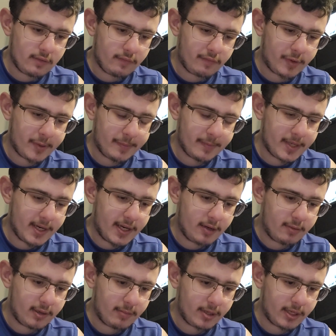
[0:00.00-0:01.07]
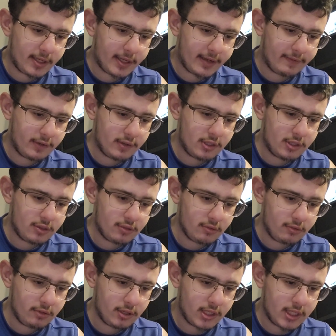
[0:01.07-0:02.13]
From there, what I'm going to have you
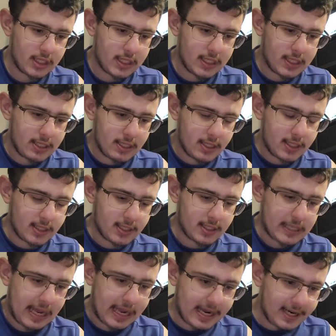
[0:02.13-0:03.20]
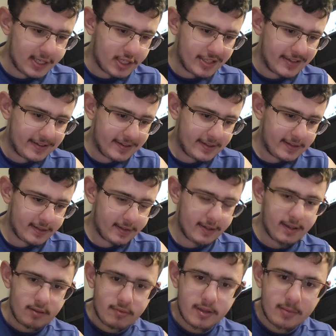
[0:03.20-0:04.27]
do is attach
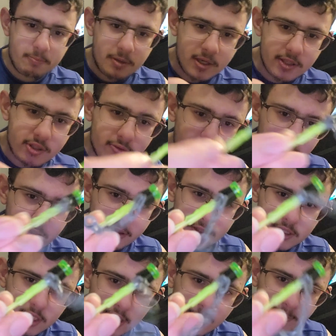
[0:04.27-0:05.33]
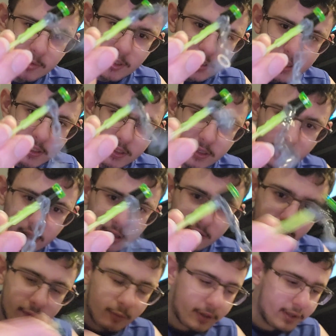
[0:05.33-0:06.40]
that piece right on top
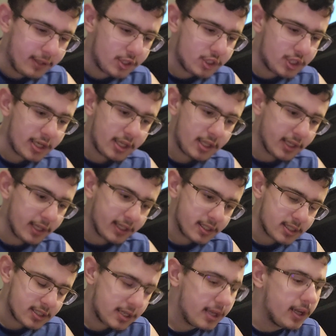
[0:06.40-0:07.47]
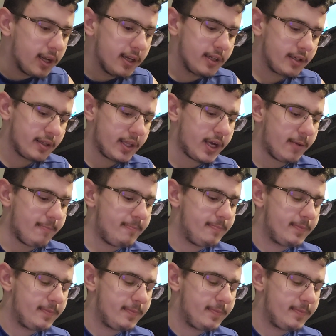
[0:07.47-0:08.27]
of where the chain connects to that.